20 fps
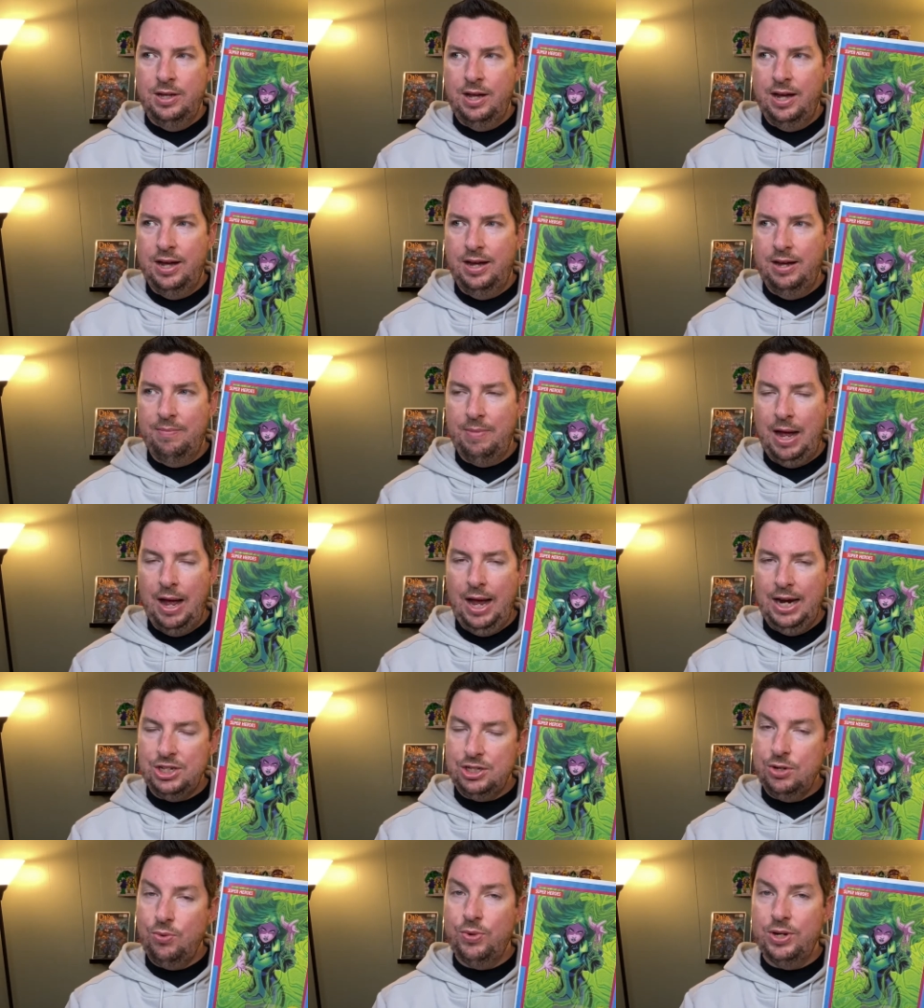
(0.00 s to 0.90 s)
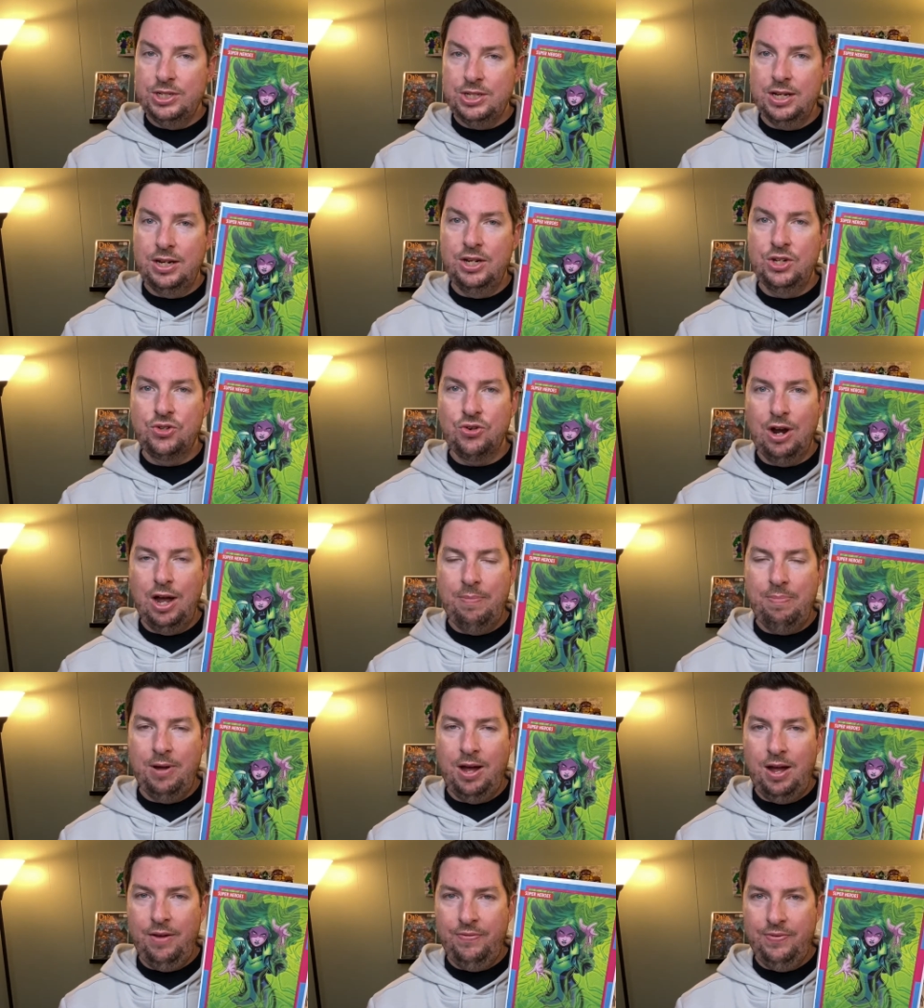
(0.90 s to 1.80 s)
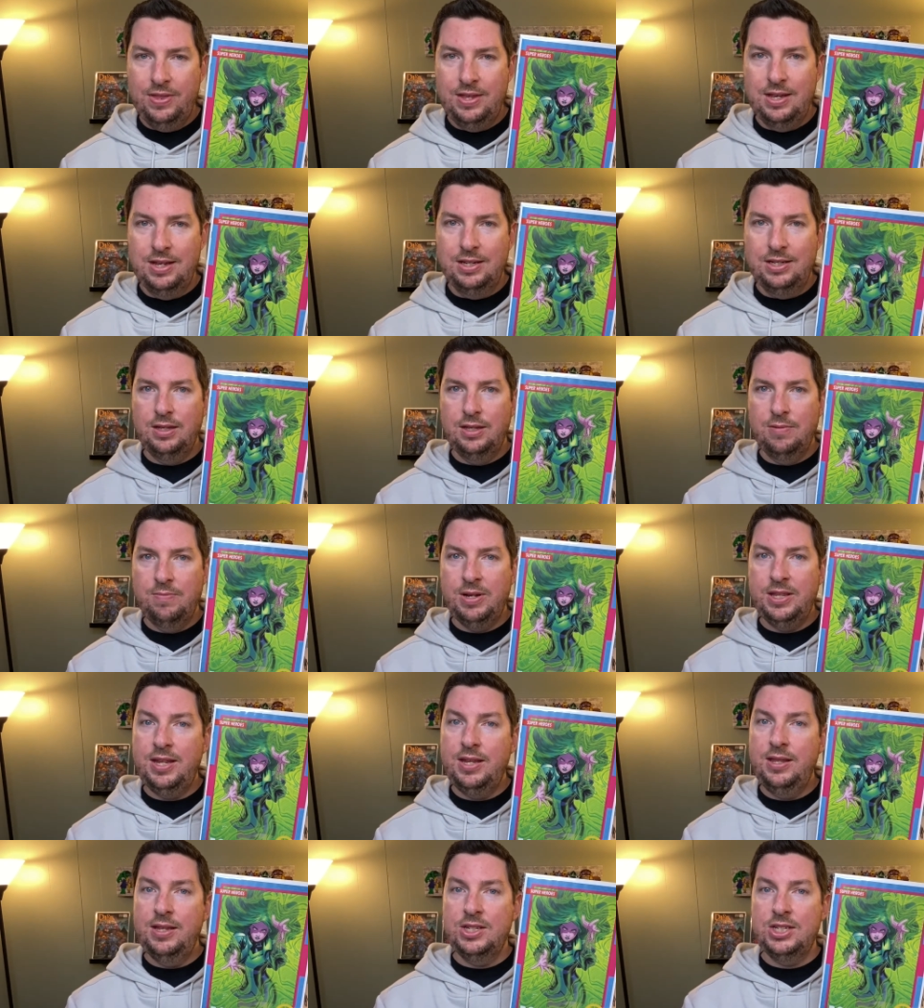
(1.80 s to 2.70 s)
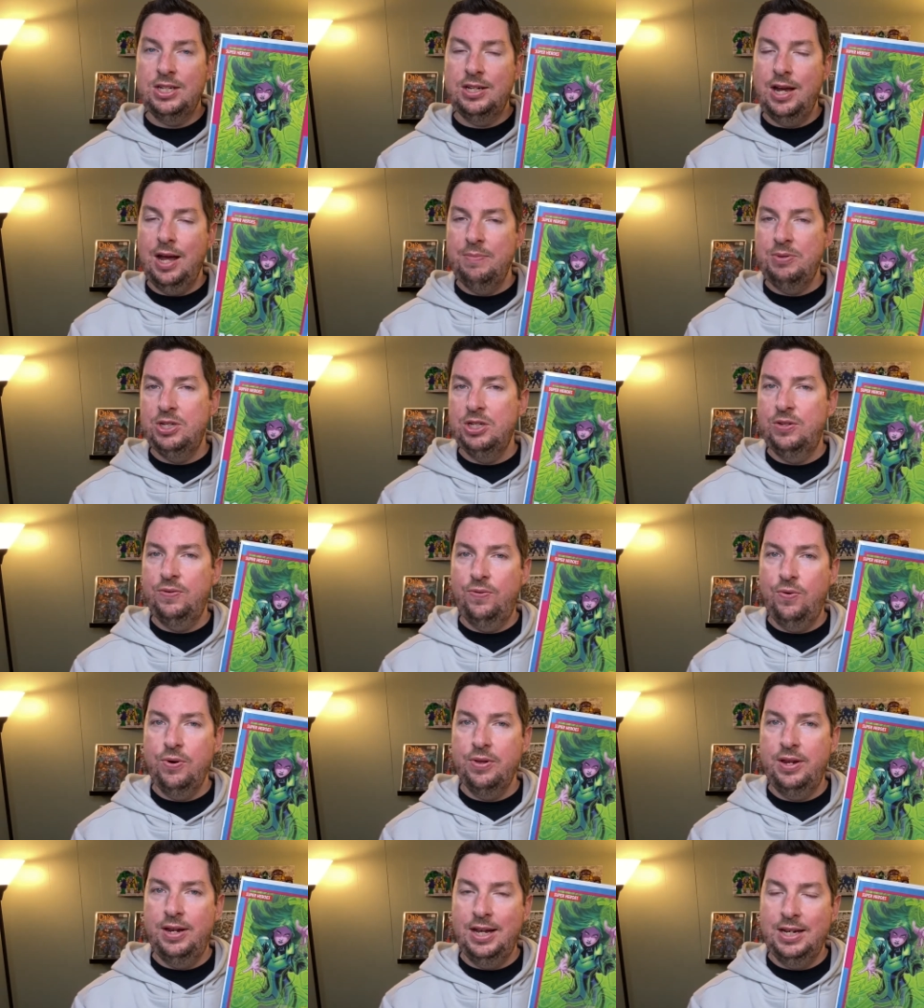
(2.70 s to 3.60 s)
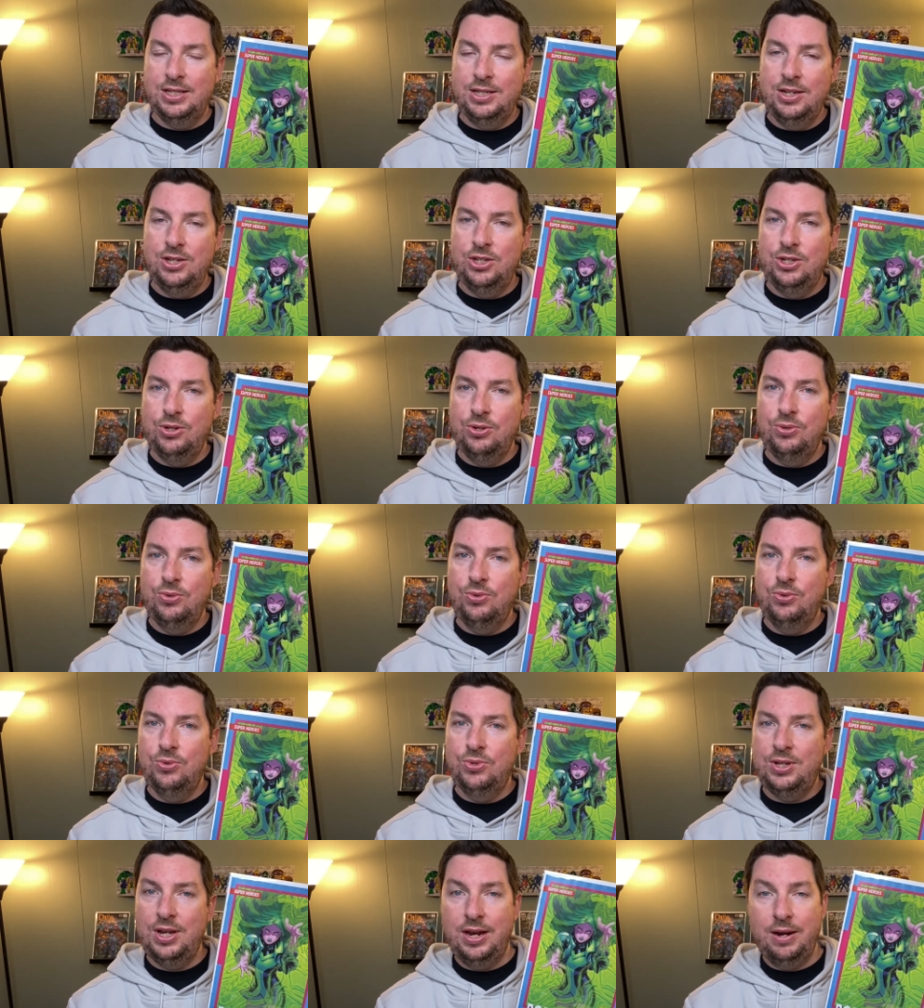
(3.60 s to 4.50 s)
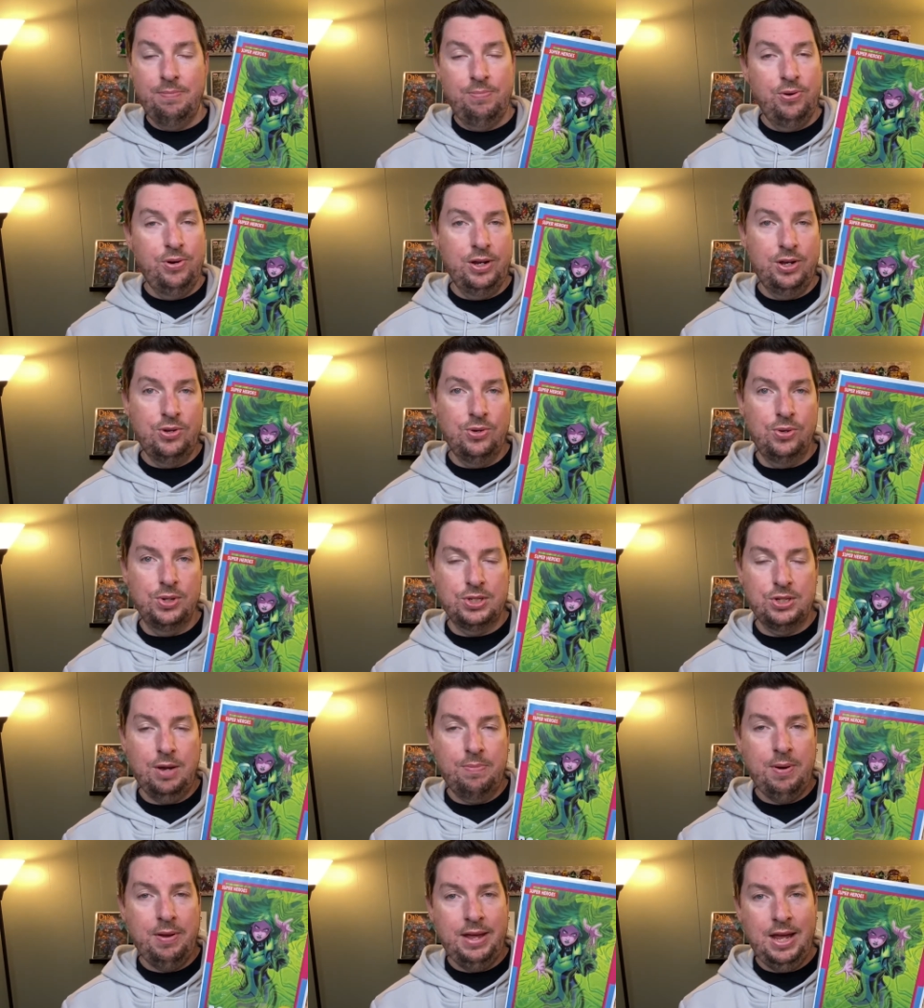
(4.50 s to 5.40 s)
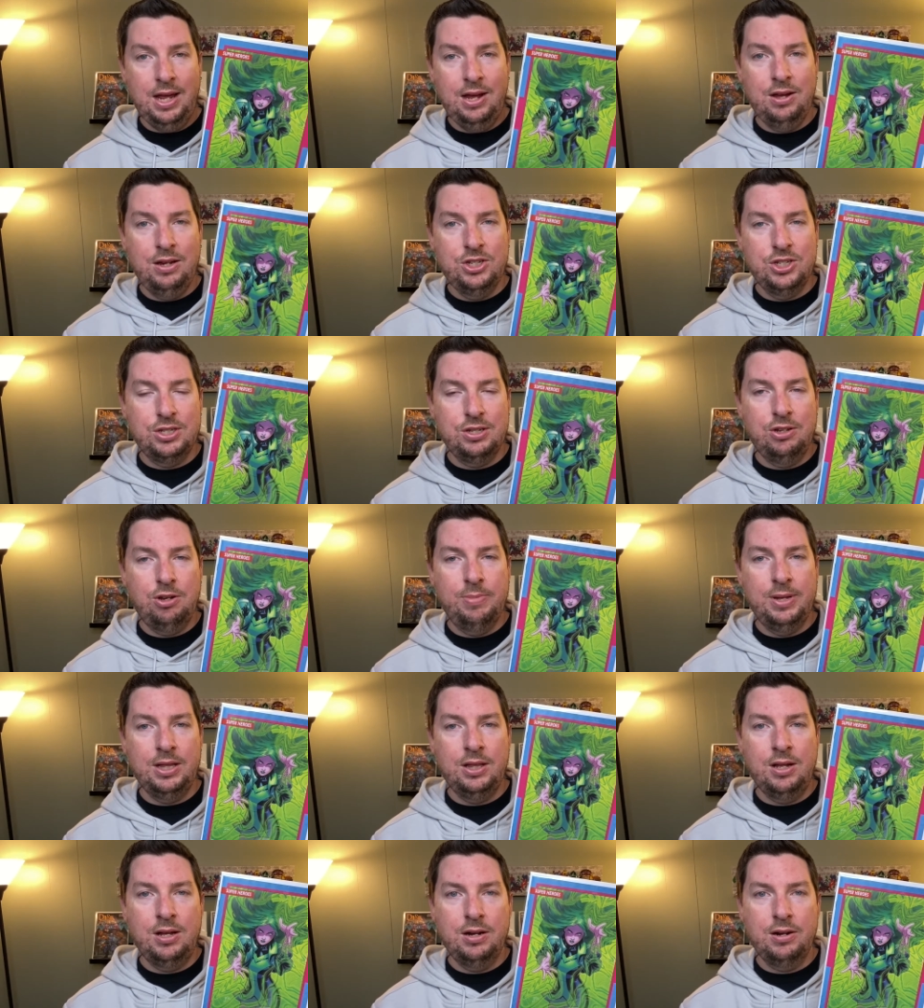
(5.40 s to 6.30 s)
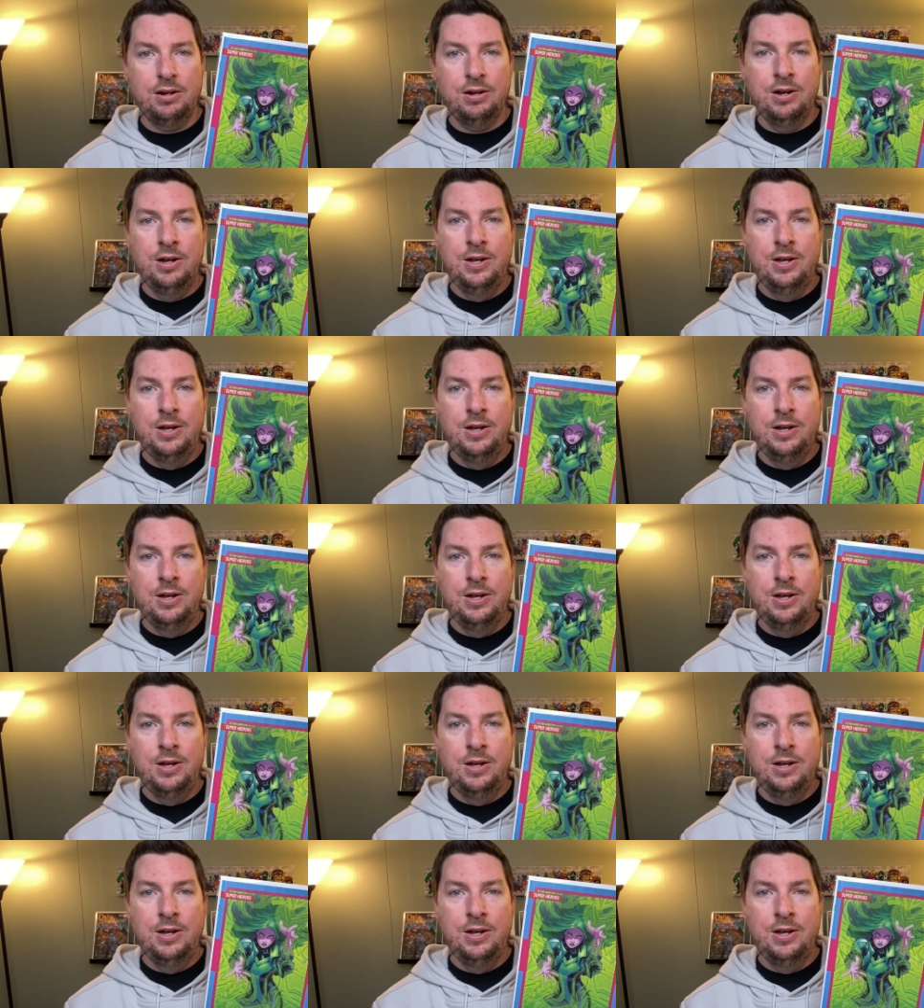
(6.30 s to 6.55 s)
I actually was going to drop off this, but then the synopsis for the next issue sounded pretty cool. So I'll probably hang on just a little bit longer.